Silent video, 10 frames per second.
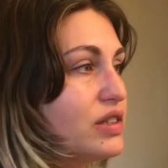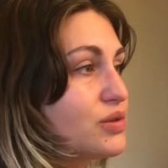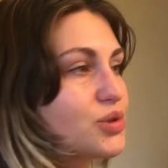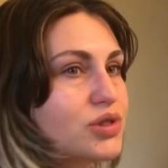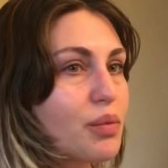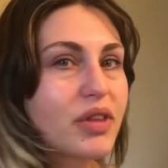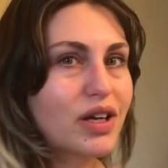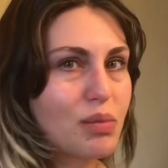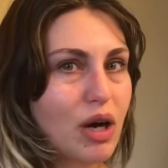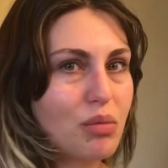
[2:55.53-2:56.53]
something
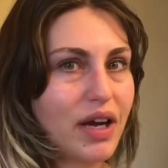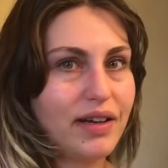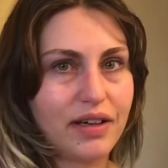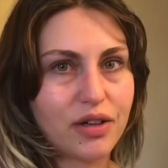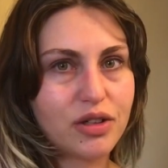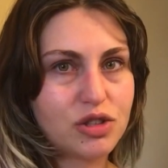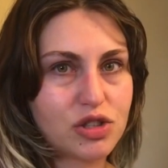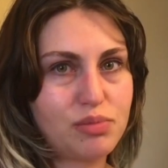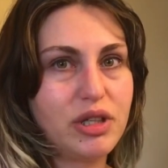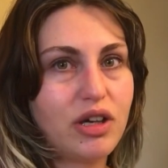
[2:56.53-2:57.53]
about my hair
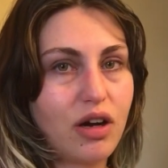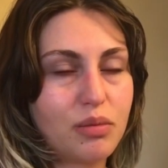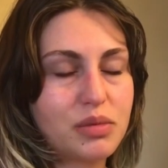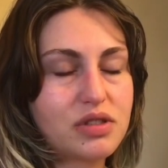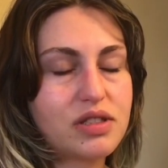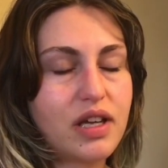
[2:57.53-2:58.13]
just becomes